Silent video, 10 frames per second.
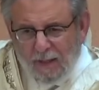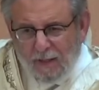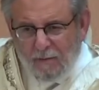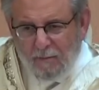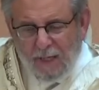
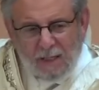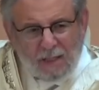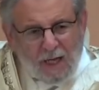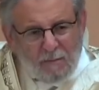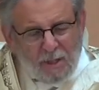Many
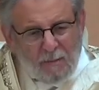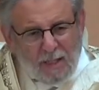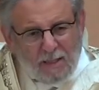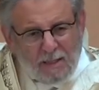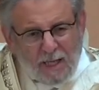times he made
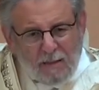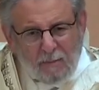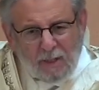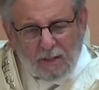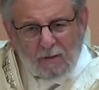the
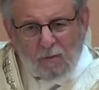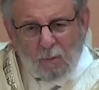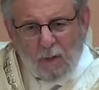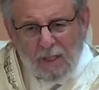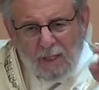statement,
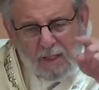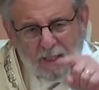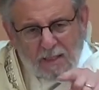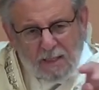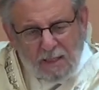we need
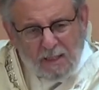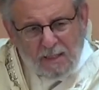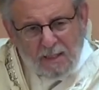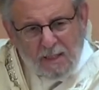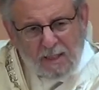this and this
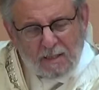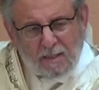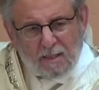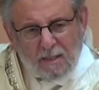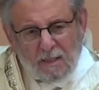and
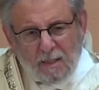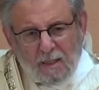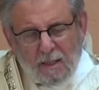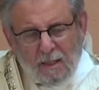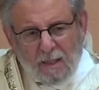this.
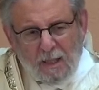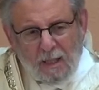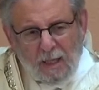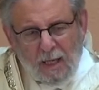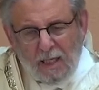
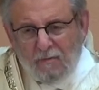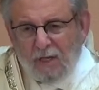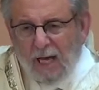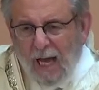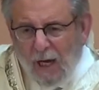And even
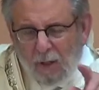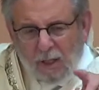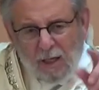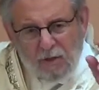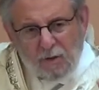our
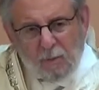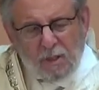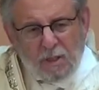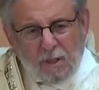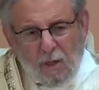country was
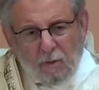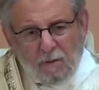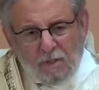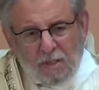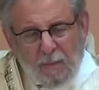slow to
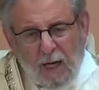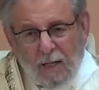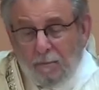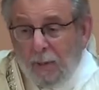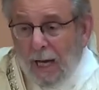
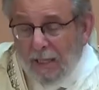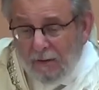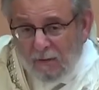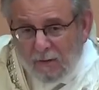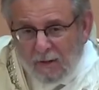respond,
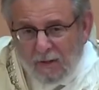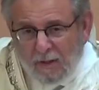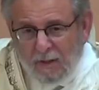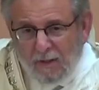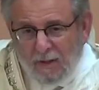but
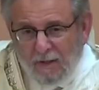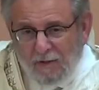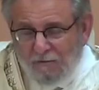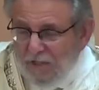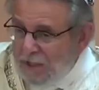
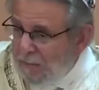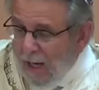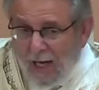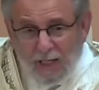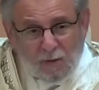
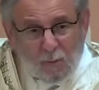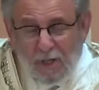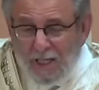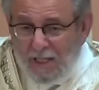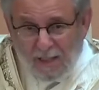respond
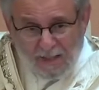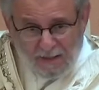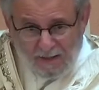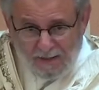we did.